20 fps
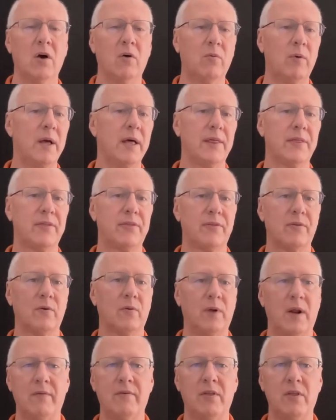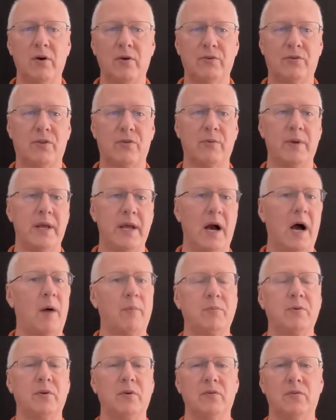with whatever those three
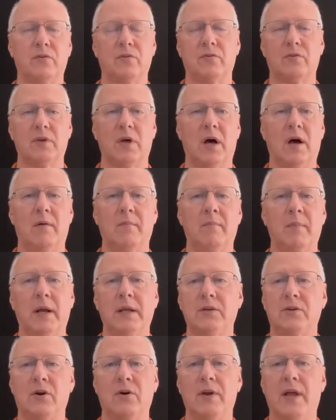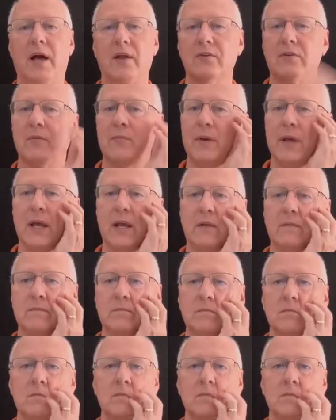options uh, might turn out to be.